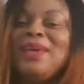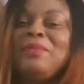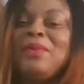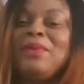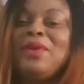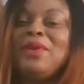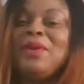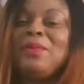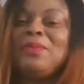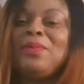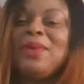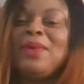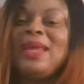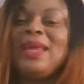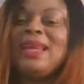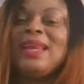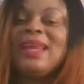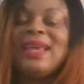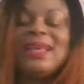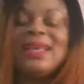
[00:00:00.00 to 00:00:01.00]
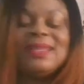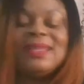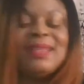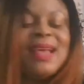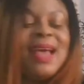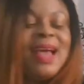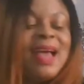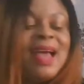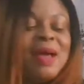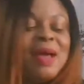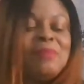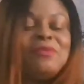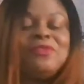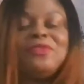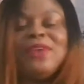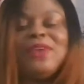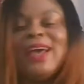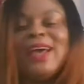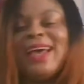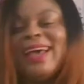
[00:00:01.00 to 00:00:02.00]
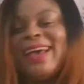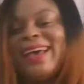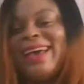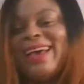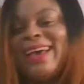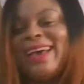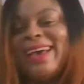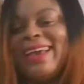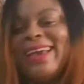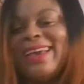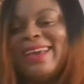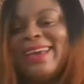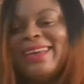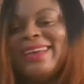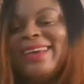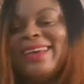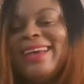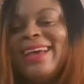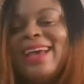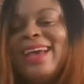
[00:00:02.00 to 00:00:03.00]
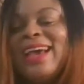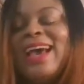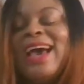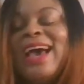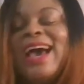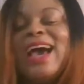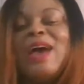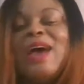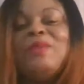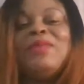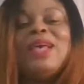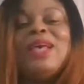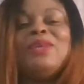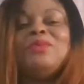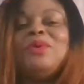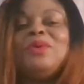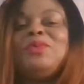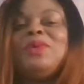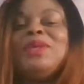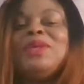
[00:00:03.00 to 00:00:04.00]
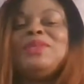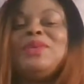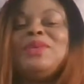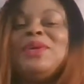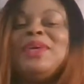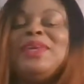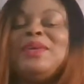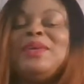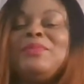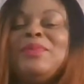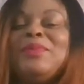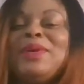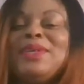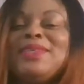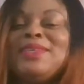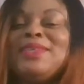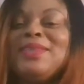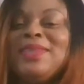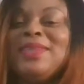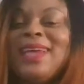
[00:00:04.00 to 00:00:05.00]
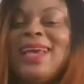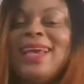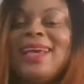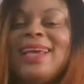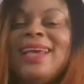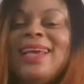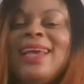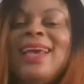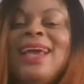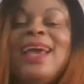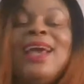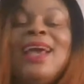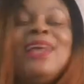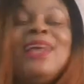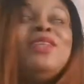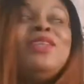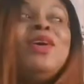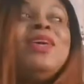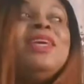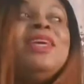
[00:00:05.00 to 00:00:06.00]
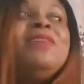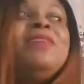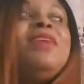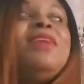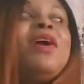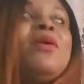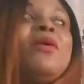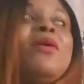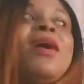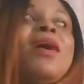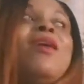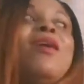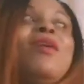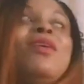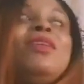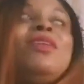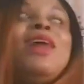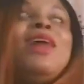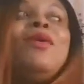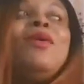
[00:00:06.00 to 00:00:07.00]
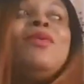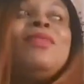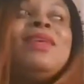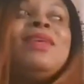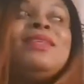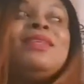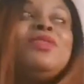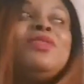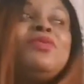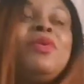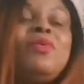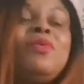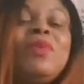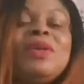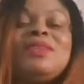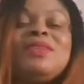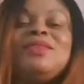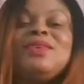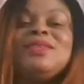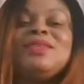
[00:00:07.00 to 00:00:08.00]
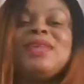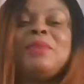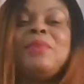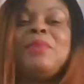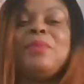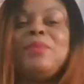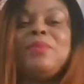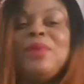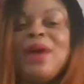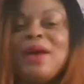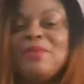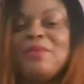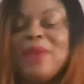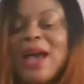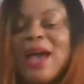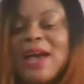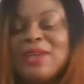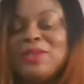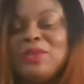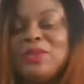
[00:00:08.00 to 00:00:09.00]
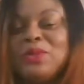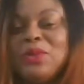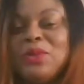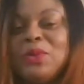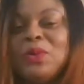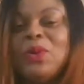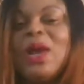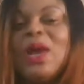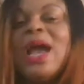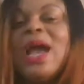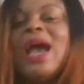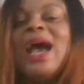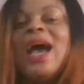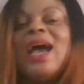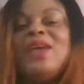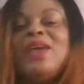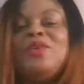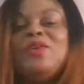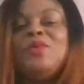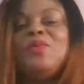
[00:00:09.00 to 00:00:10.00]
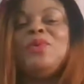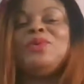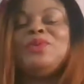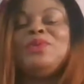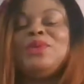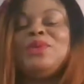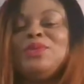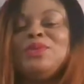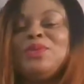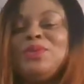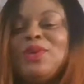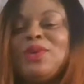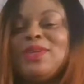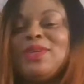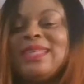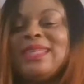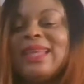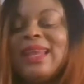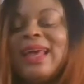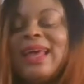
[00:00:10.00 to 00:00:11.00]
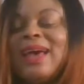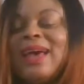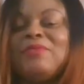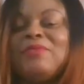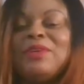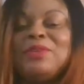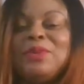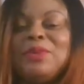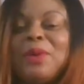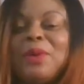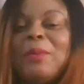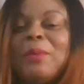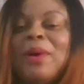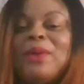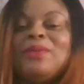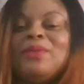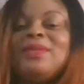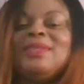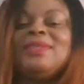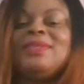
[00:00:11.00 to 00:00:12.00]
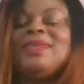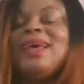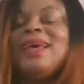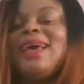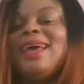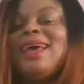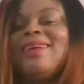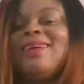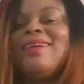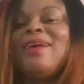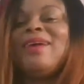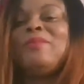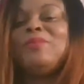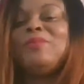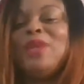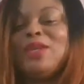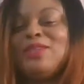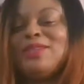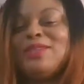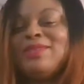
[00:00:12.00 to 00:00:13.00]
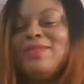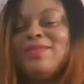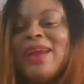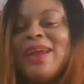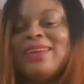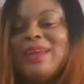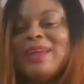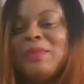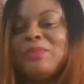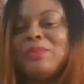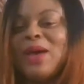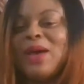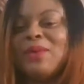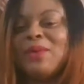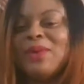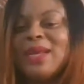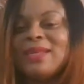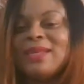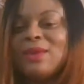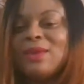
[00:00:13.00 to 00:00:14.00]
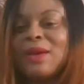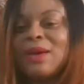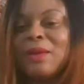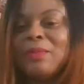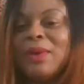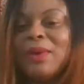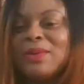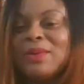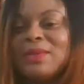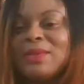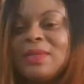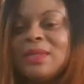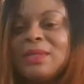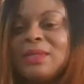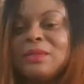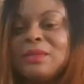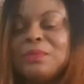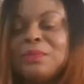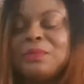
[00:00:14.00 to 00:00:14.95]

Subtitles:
Keeping up with Lisa. I'm fine. That's what we are talking about today. So if there are other unnecessary questions that people have asked you and you want us to just laugh and talk about it, just write them down. Let's talk about it.